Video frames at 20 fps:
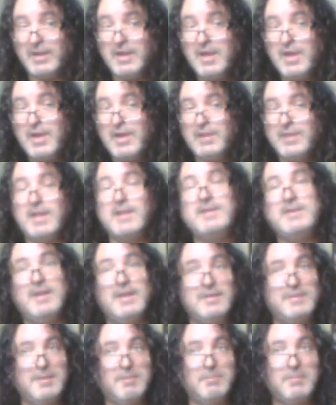the
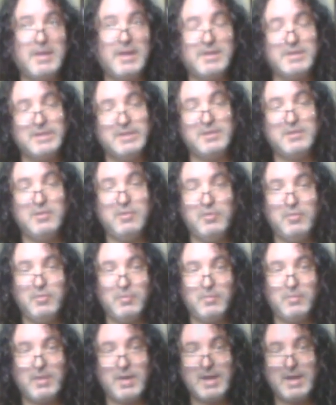secret that she ends up
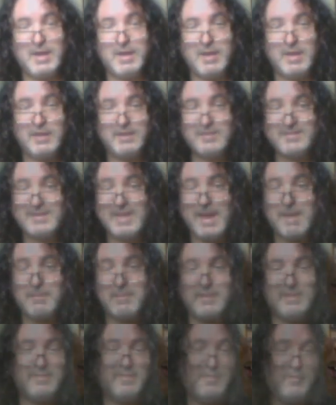telling to uh,